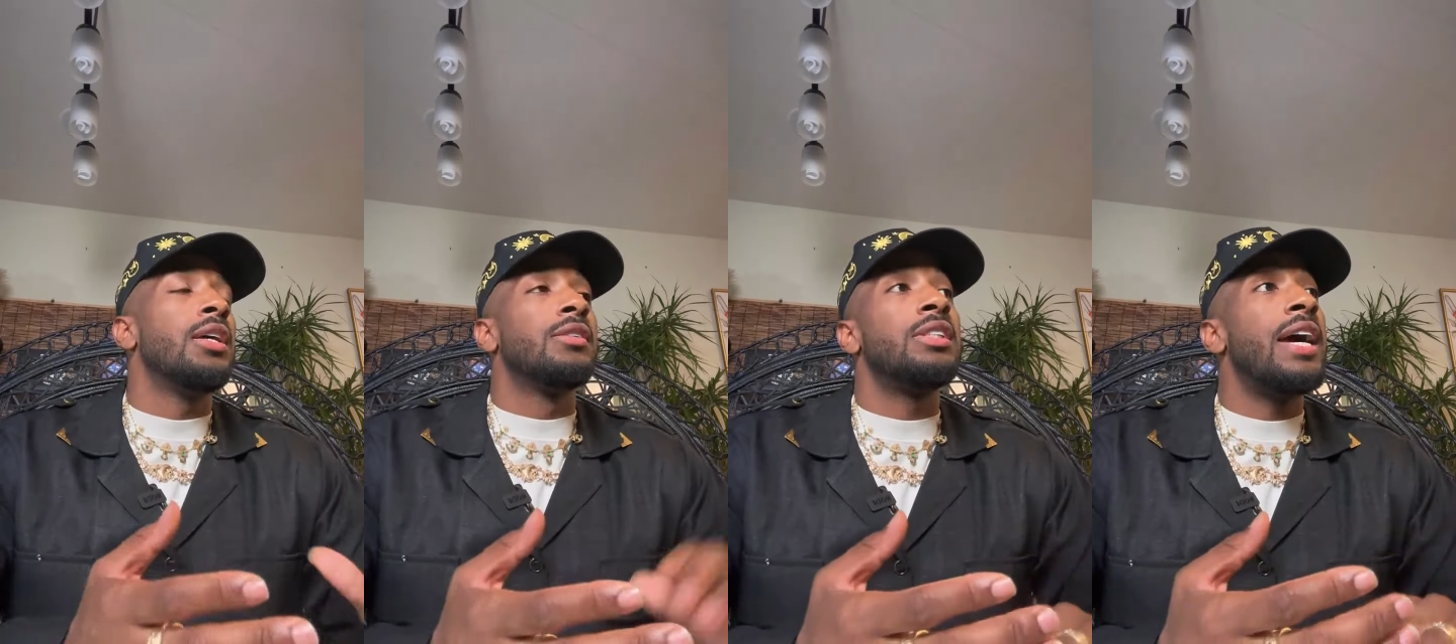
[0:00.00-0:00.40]

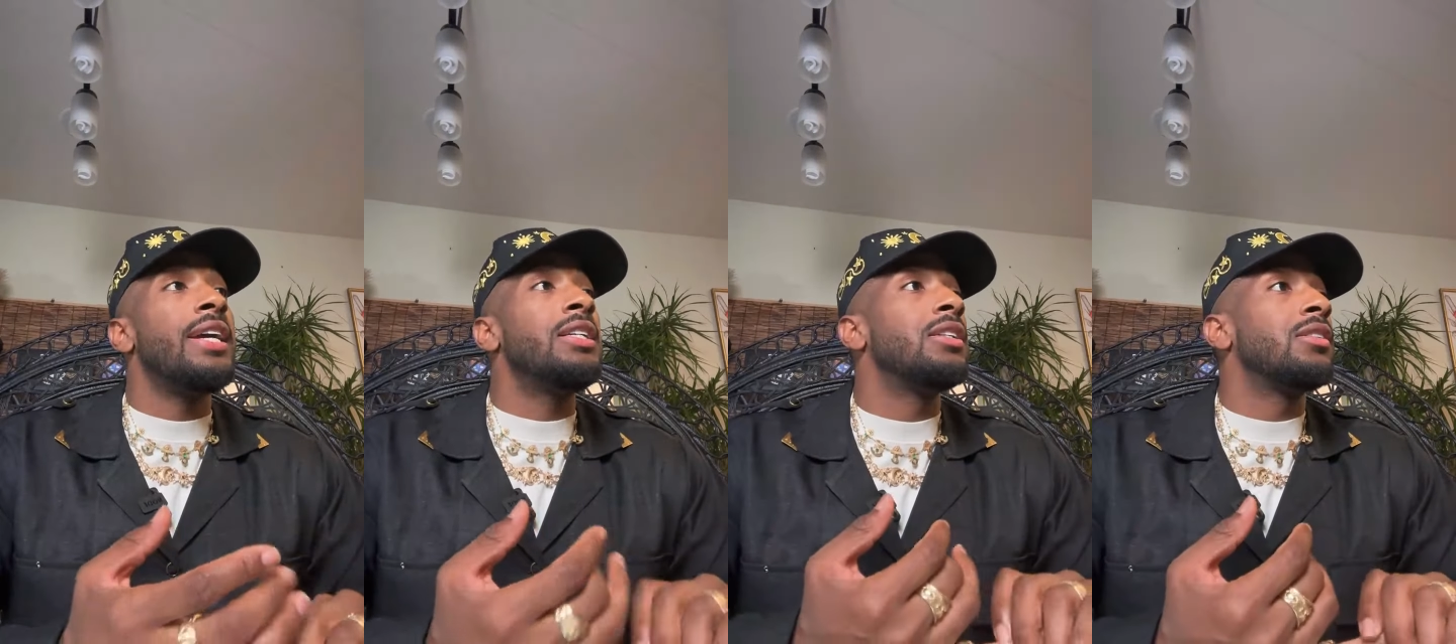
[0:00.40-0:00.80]
And
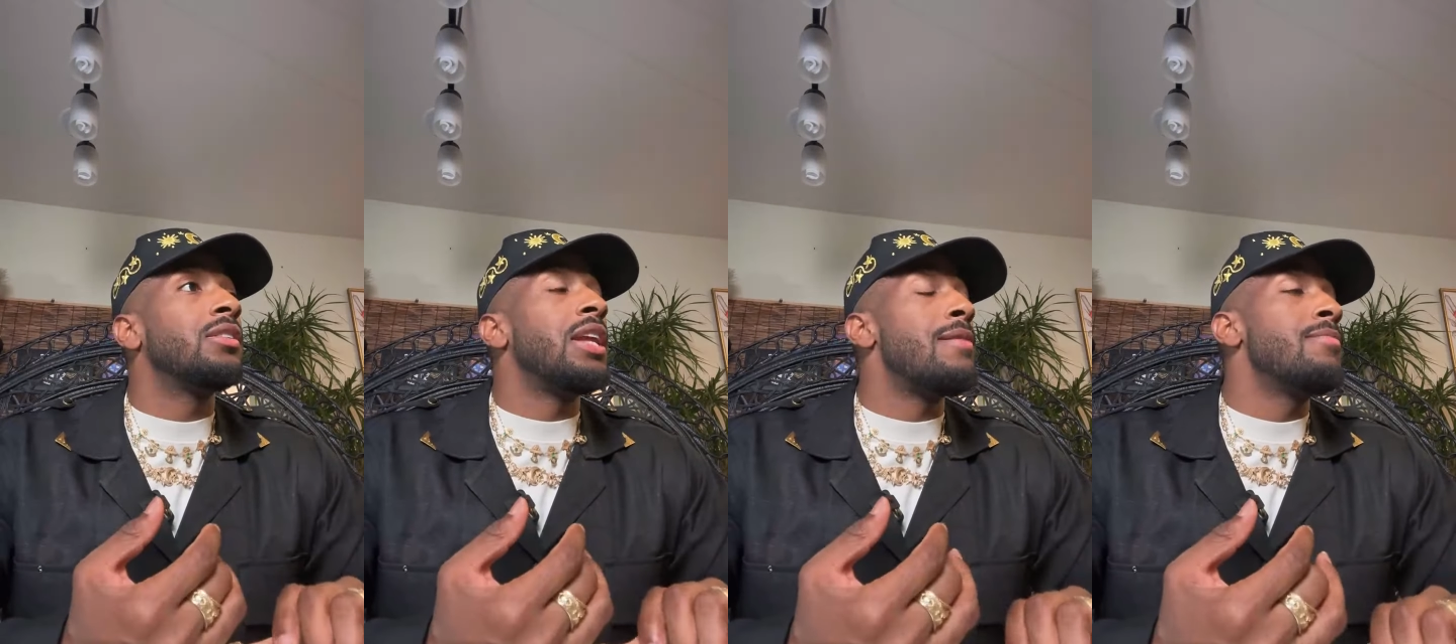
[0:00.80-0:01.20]
science is
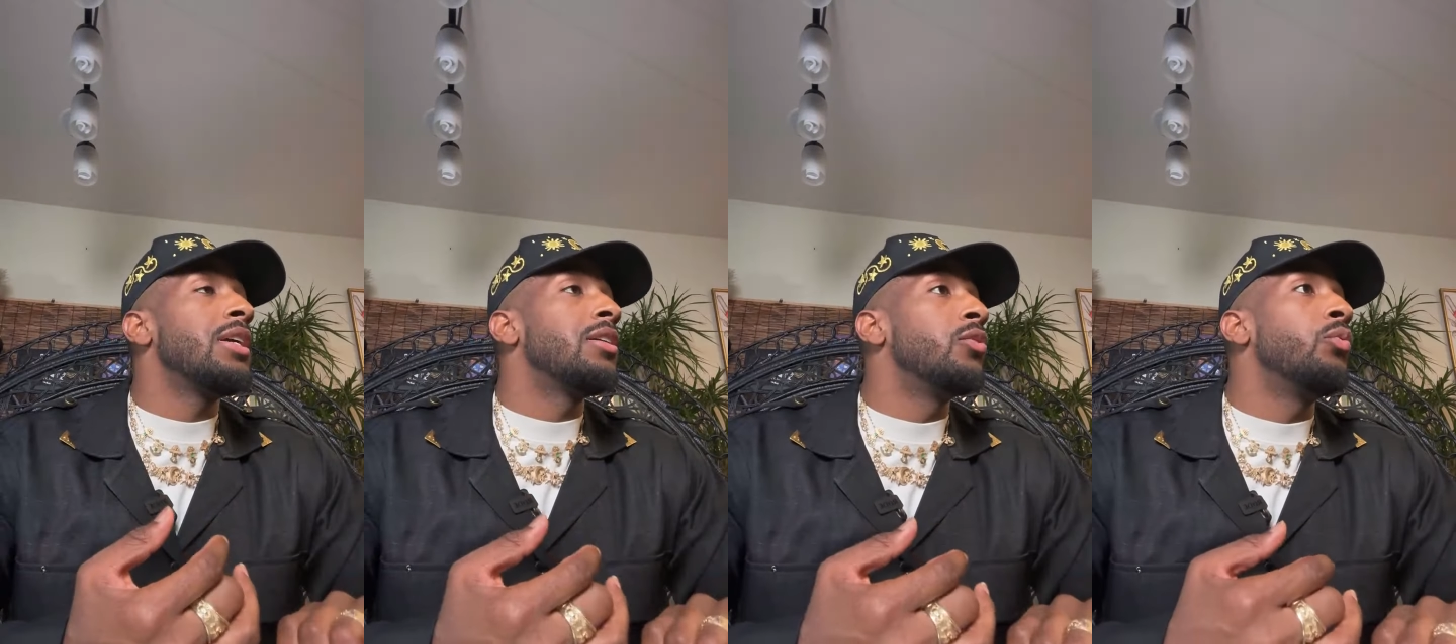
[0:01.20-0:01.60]
not
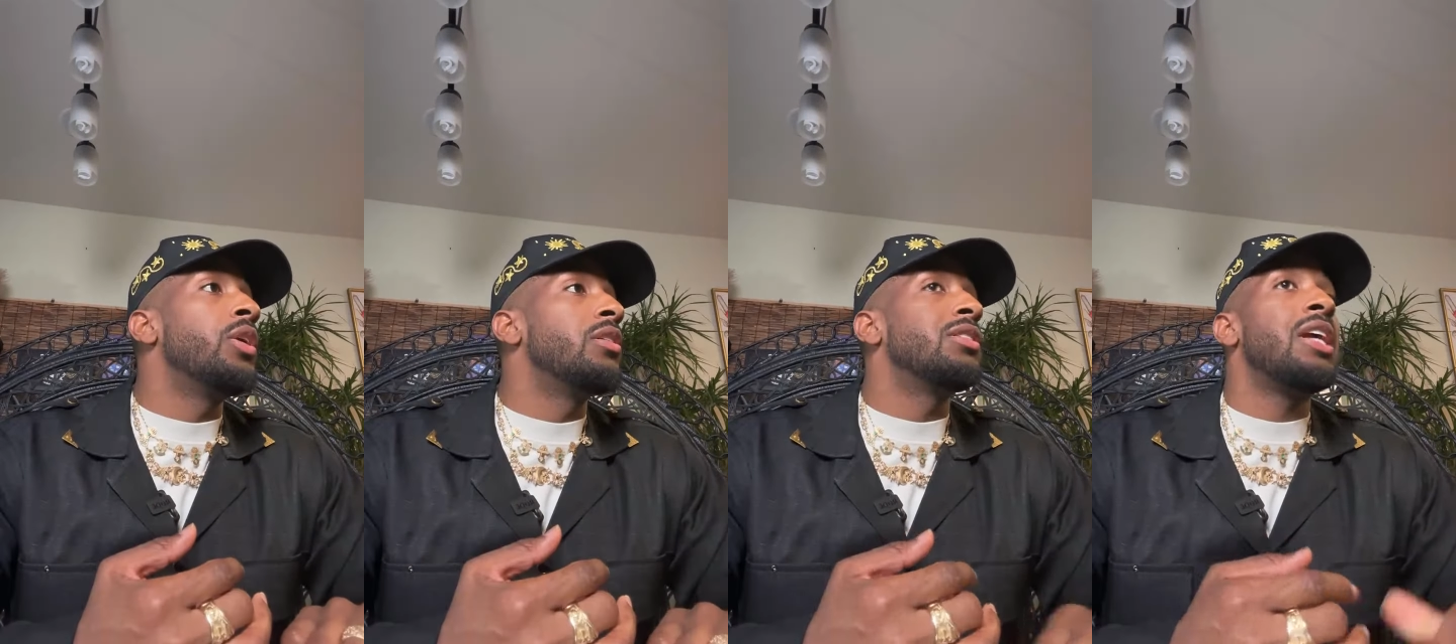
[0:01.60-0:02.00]
making the weed.